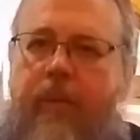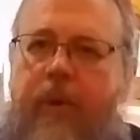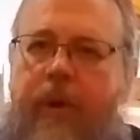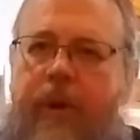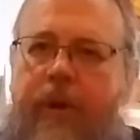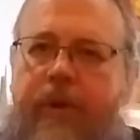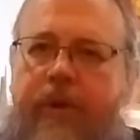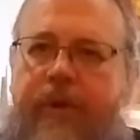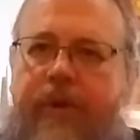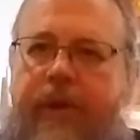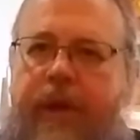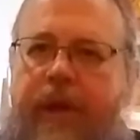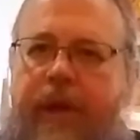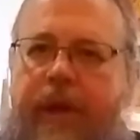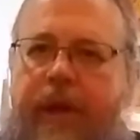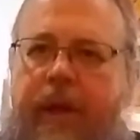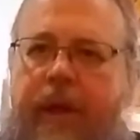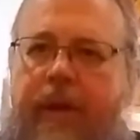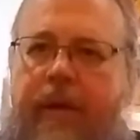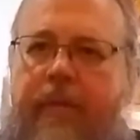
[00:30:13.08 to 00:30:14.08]
was
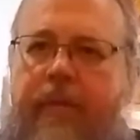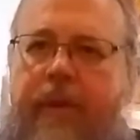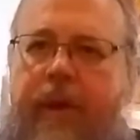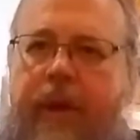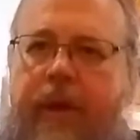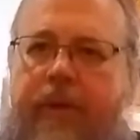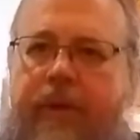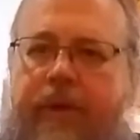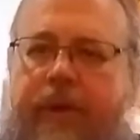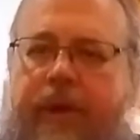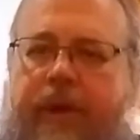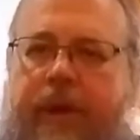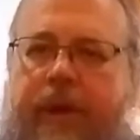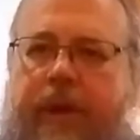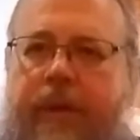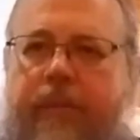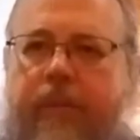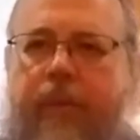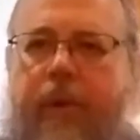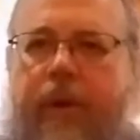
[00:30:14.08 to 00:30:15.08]
a, a
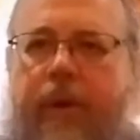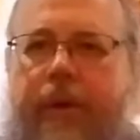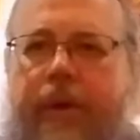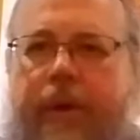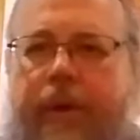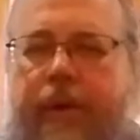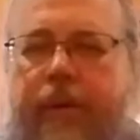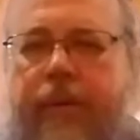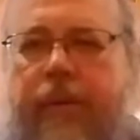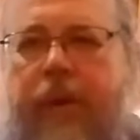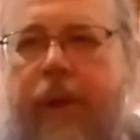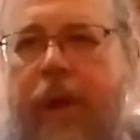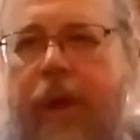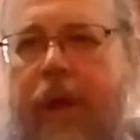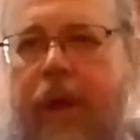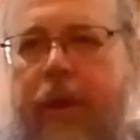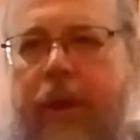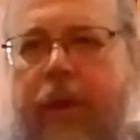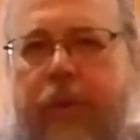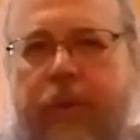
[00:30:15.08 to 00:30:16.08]
city where there,
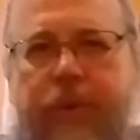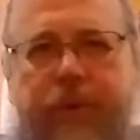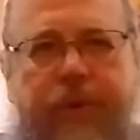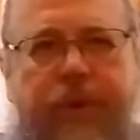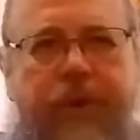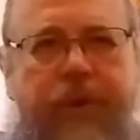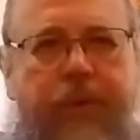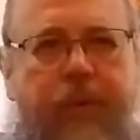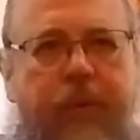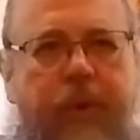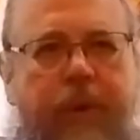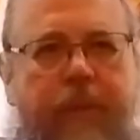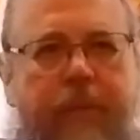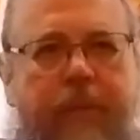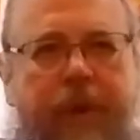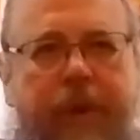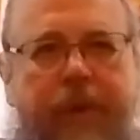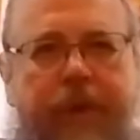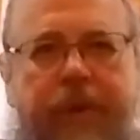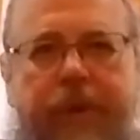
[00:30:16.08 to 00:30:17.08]
there was this great
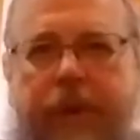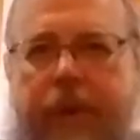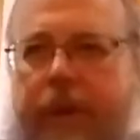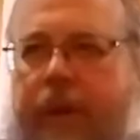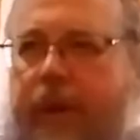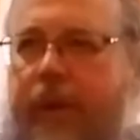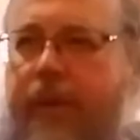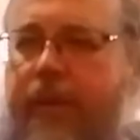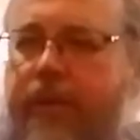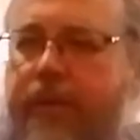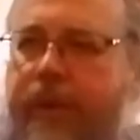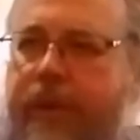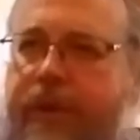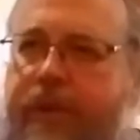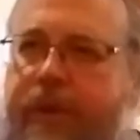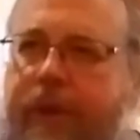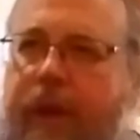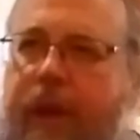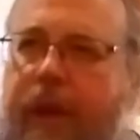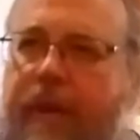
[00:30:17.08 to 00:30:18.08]
mixing of the
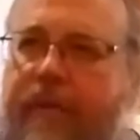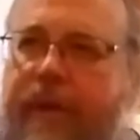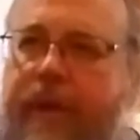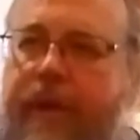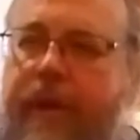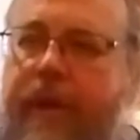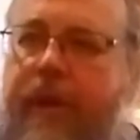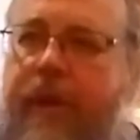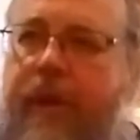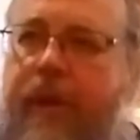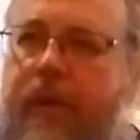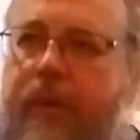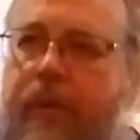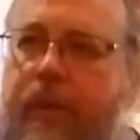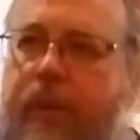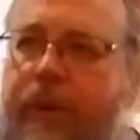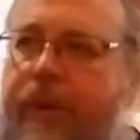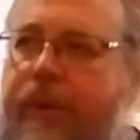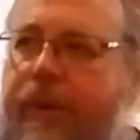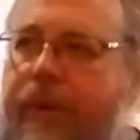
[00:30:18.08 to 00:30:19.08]
Slavic
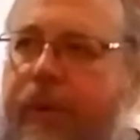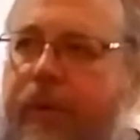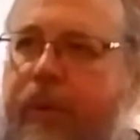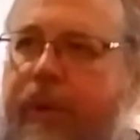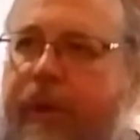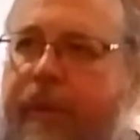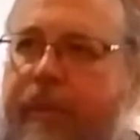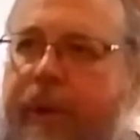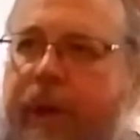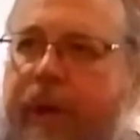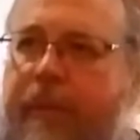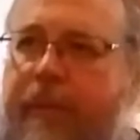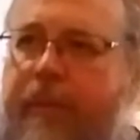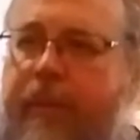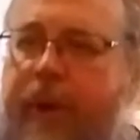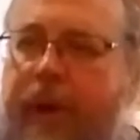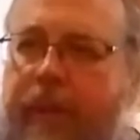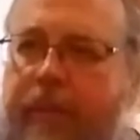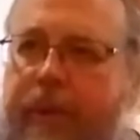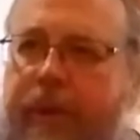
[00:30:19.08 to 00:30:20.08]
with the Greek
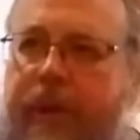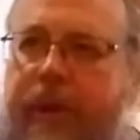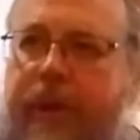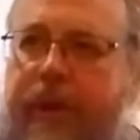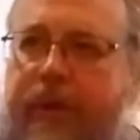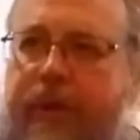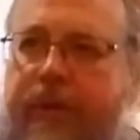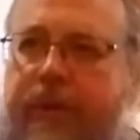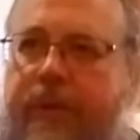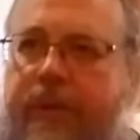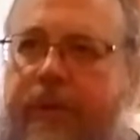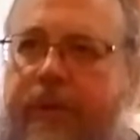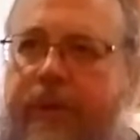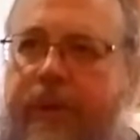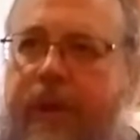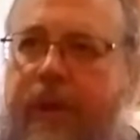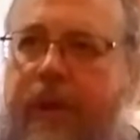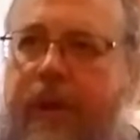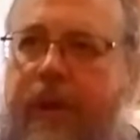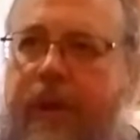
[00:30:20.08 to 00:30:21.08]
pop population.
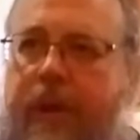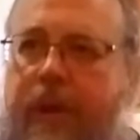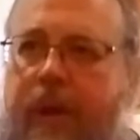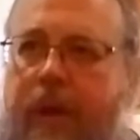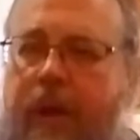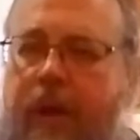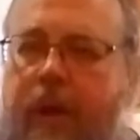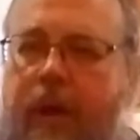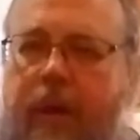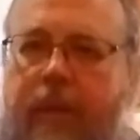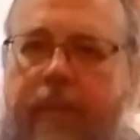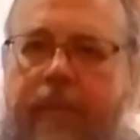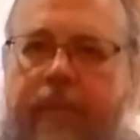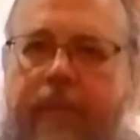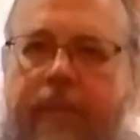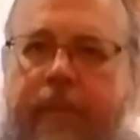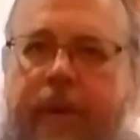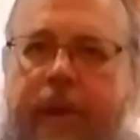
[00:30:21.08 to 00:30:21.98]
Um,